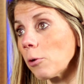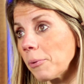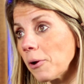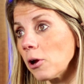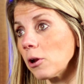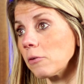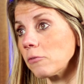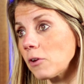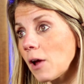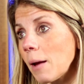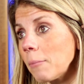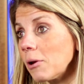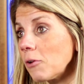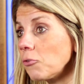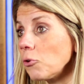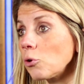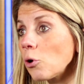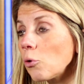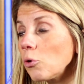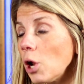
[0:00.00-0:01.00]
period of time. And if
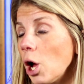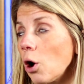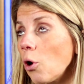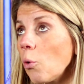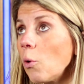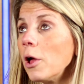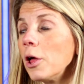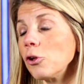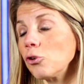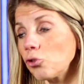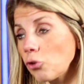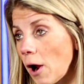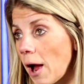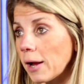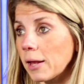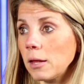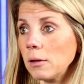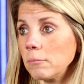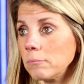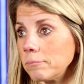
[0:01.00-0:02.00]
you don't know,
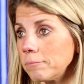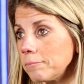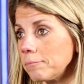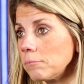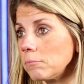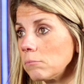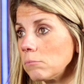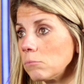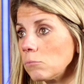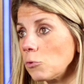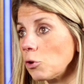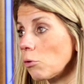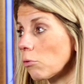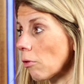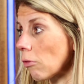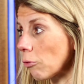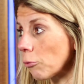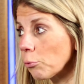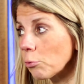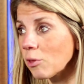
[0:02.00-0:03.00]
track it. Use
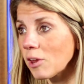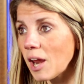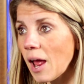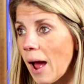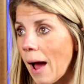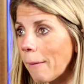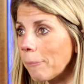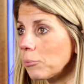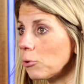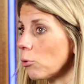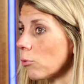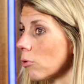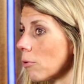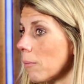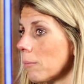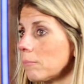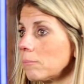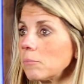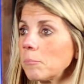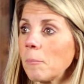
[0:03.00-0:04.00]
a Lose It app, use
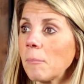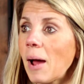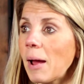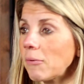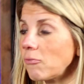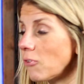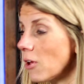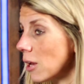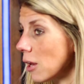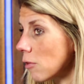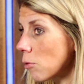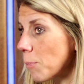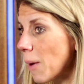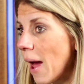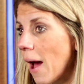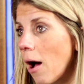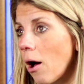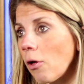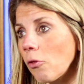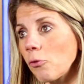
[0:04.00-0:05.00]
a
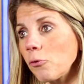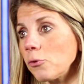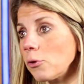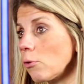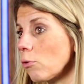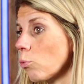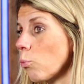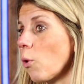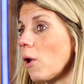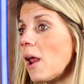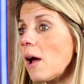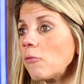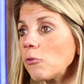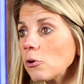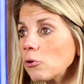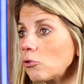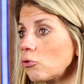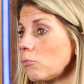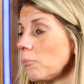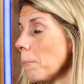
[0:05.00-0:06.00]
MyFitnessPal, use
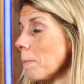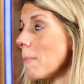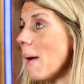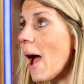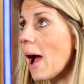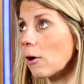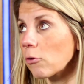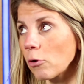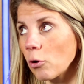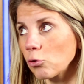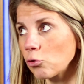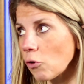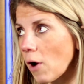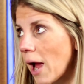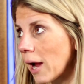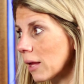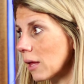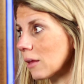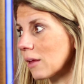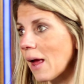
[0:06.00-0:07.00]
whatever macro
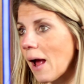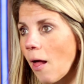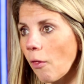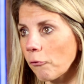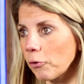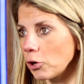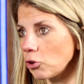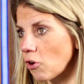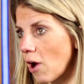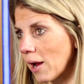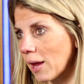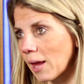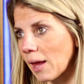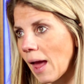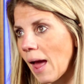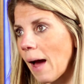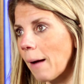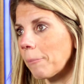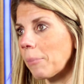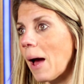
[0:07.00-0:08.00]
tracking, calorie tracking
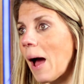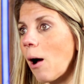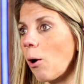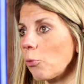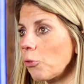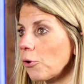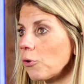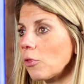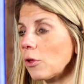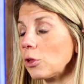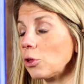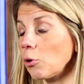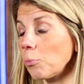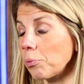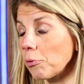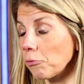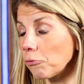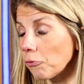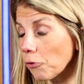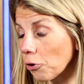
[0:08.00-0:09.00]
app out there that you
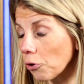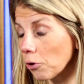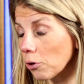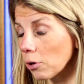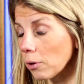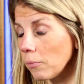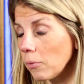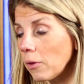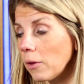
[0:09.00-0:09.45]
prefer,